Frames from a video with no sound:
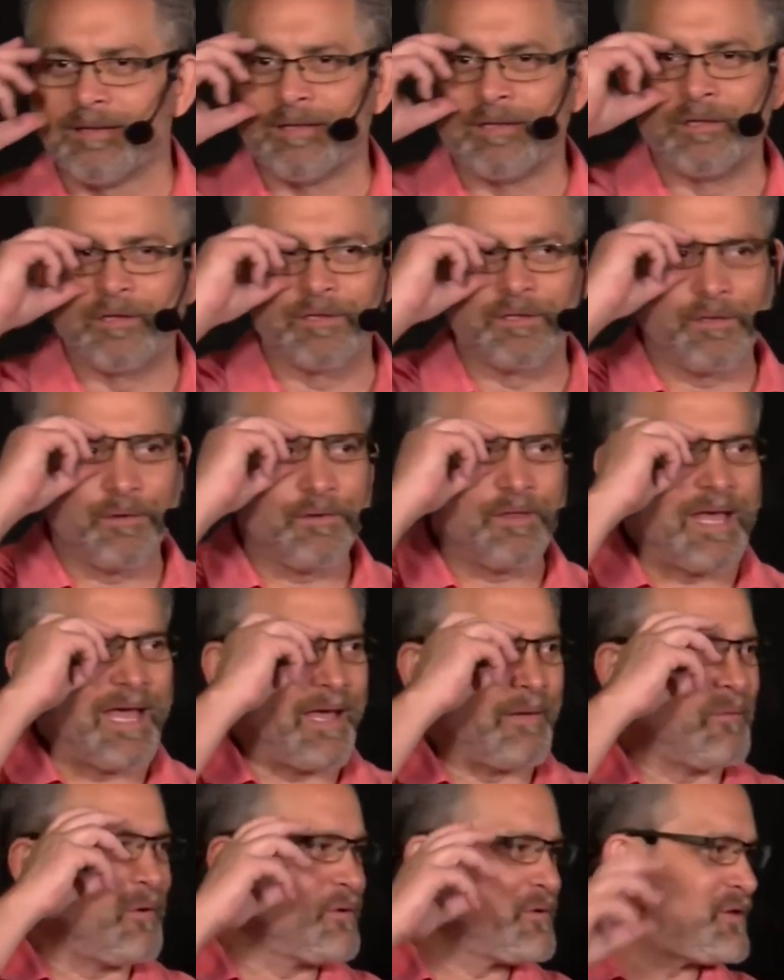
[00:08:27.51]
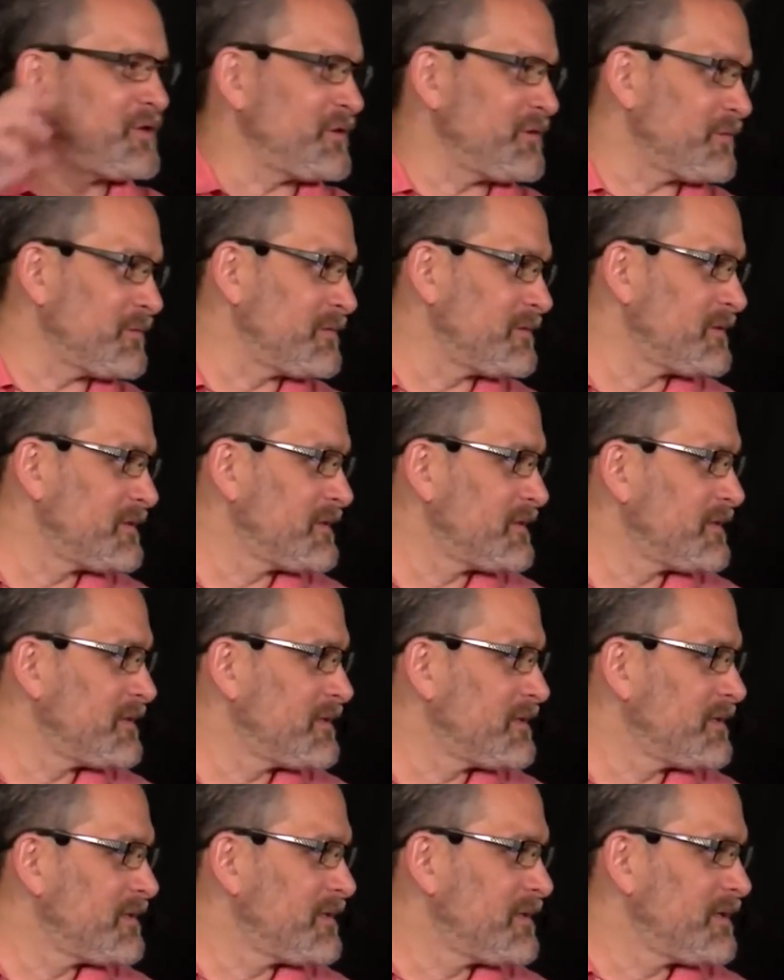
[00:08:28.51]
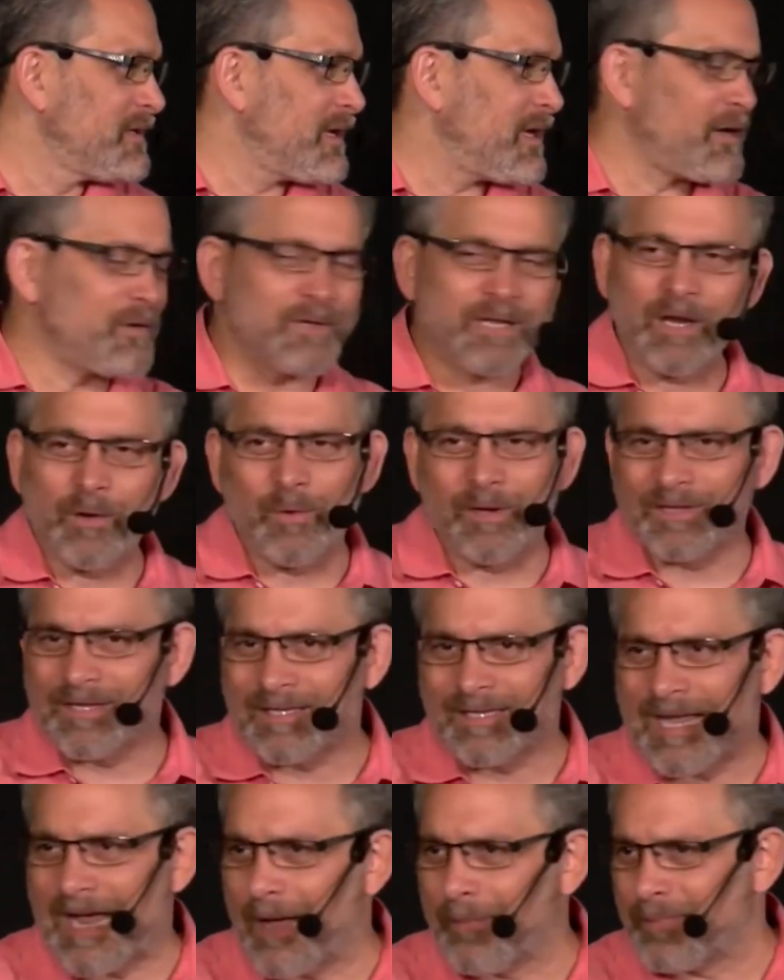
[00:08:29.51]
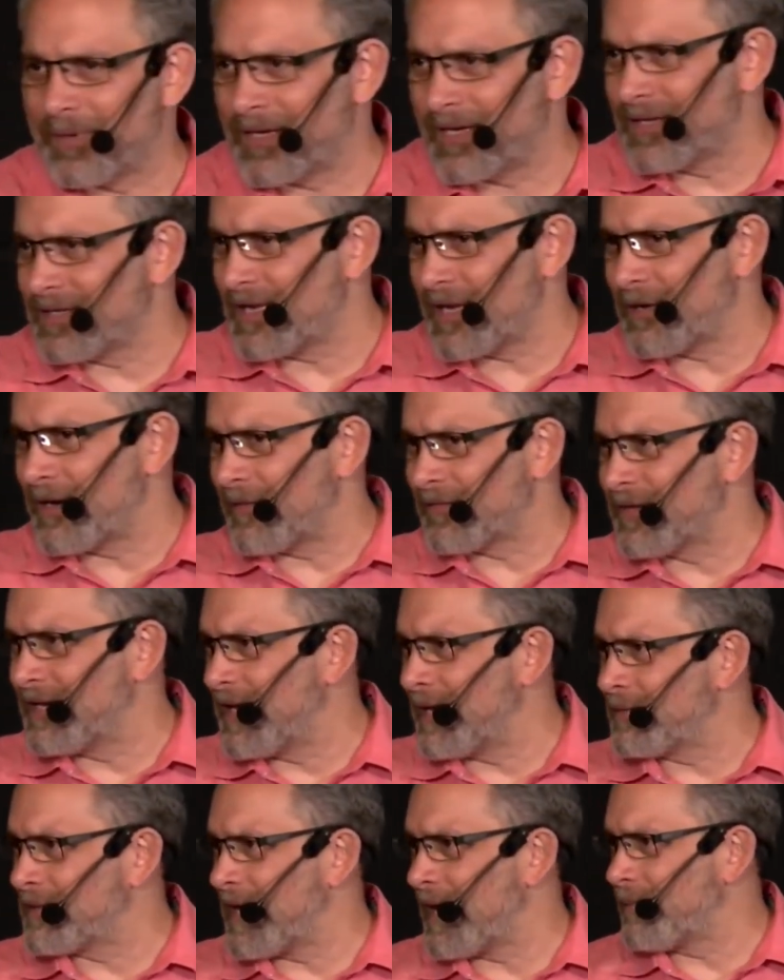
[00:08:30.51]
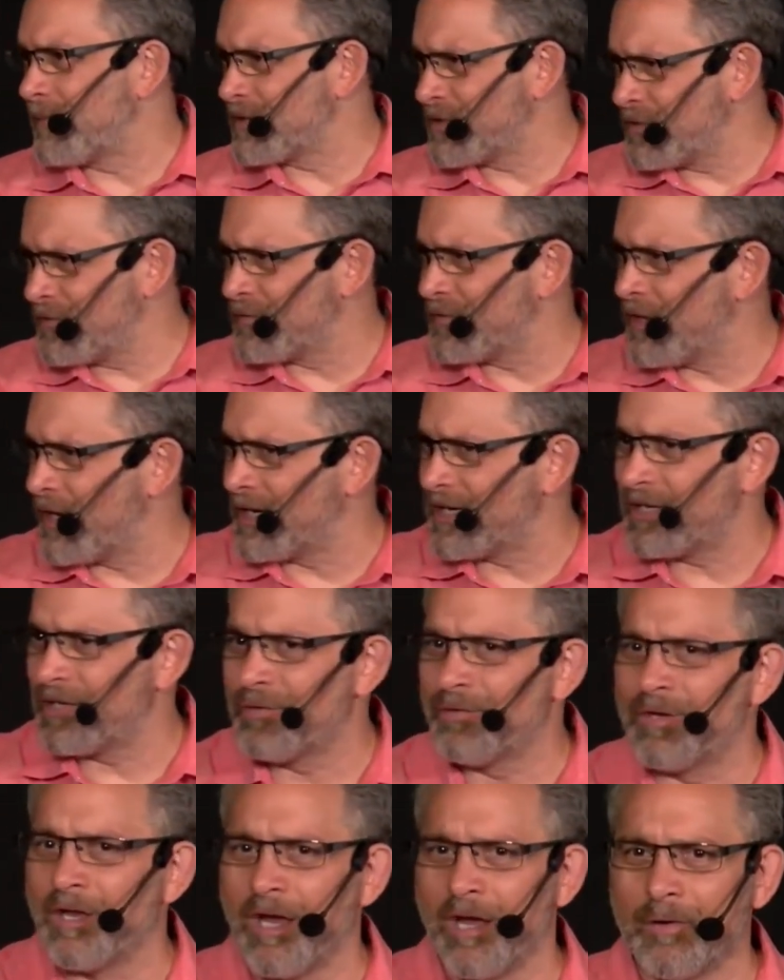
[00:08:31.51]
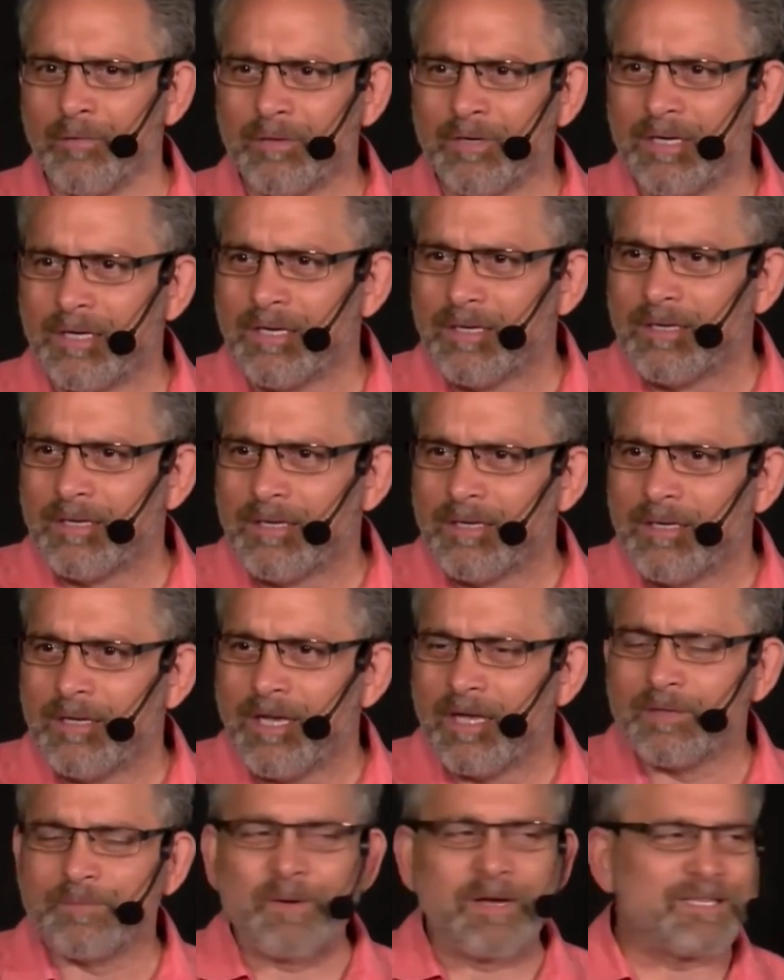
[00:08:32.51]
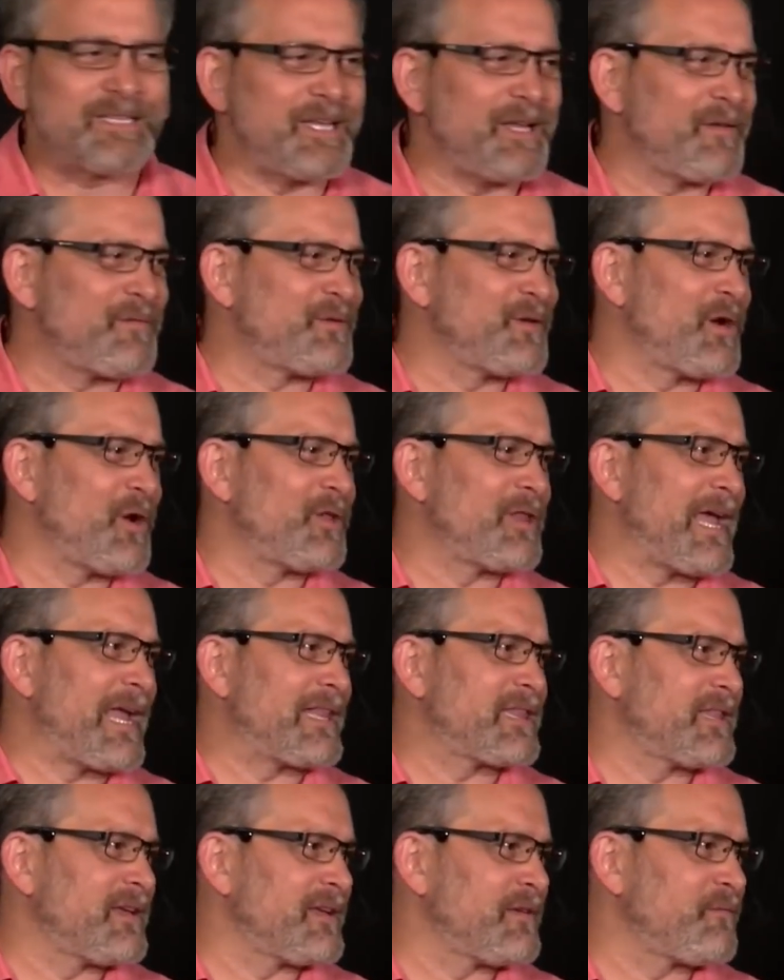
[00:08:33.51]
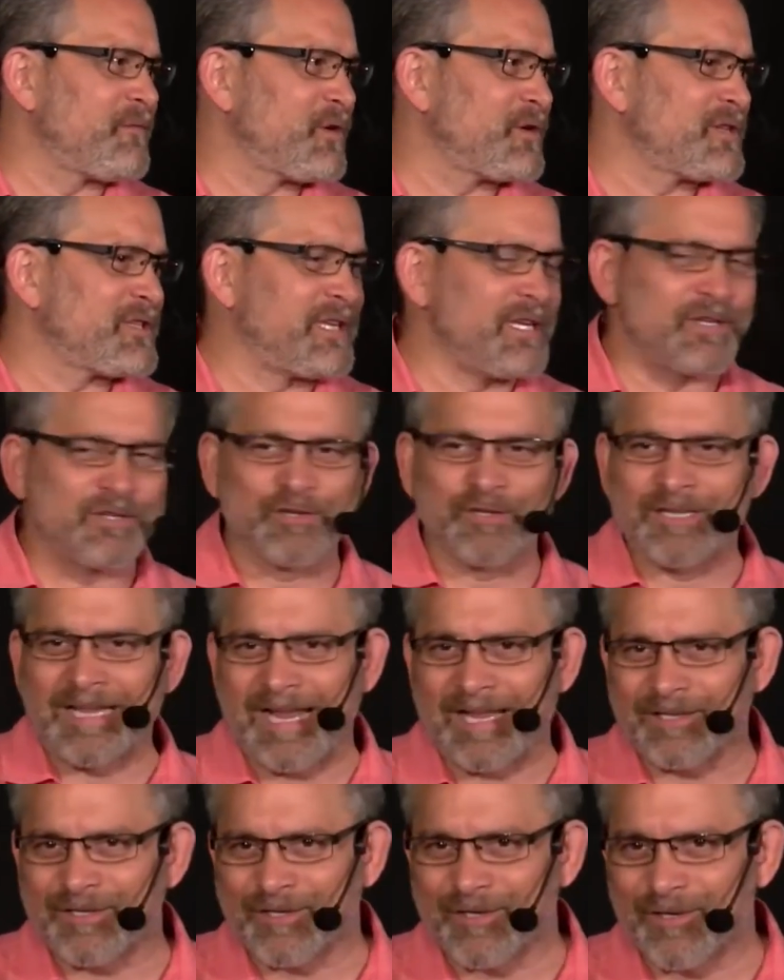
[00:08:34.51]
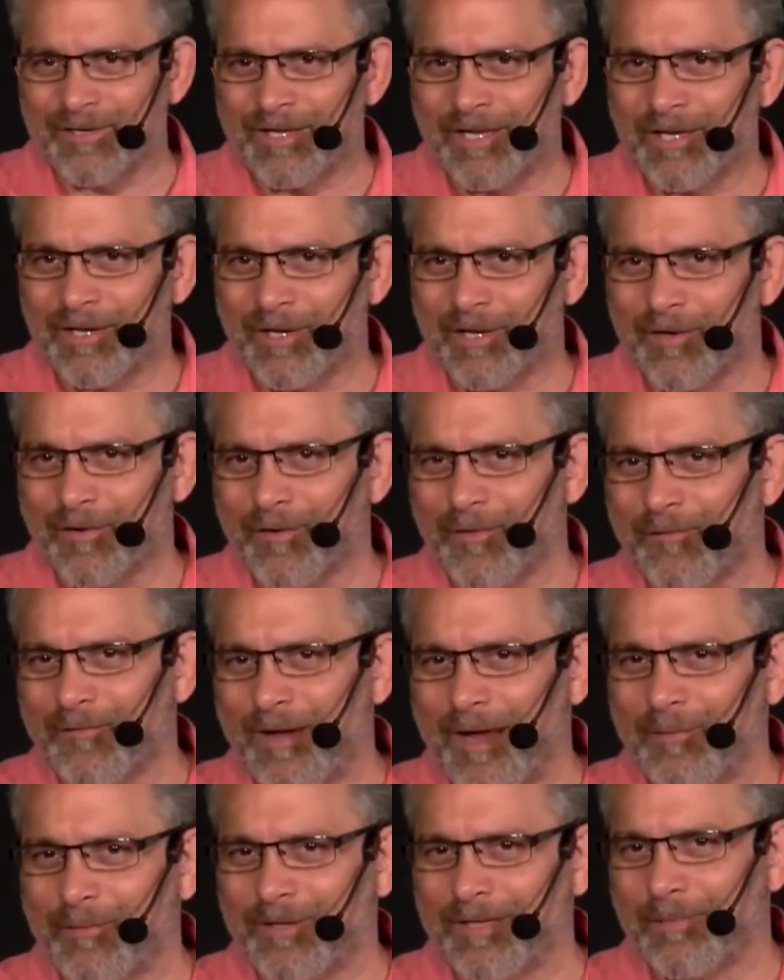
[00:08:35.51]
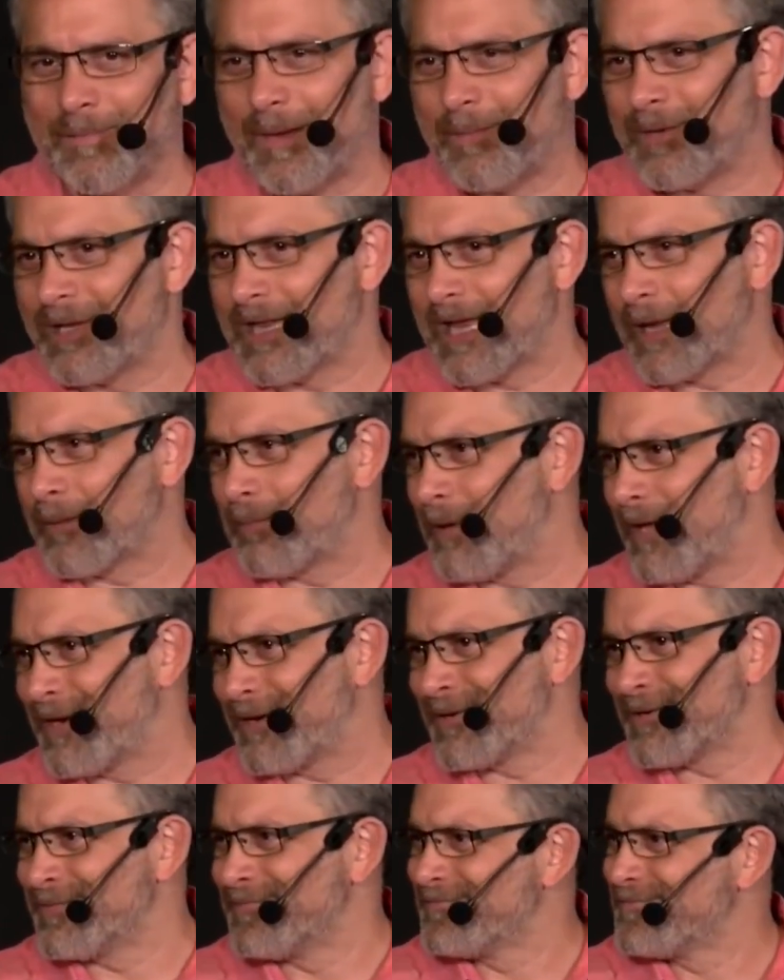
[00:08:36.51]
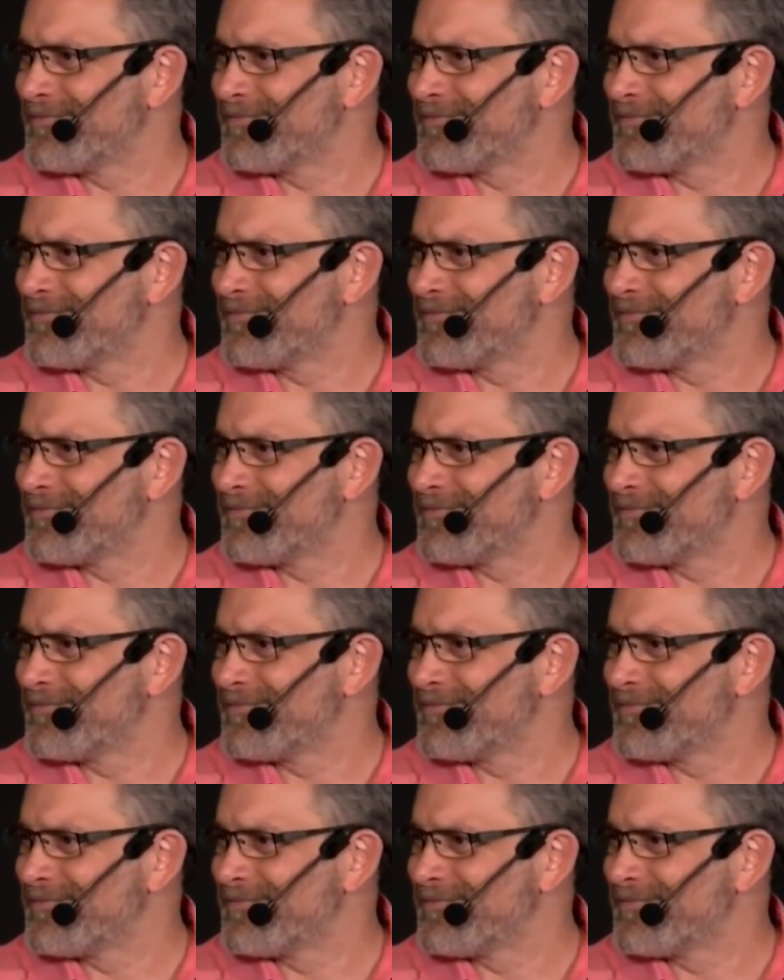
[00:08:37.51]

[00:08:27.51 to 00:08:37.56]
You'll do that, won't you? I don't care what the topic is. I don't have to name topics. You've done it. You know. Especially if you don't like the first teacher's answer, then you're going to go find one that maybe you like better.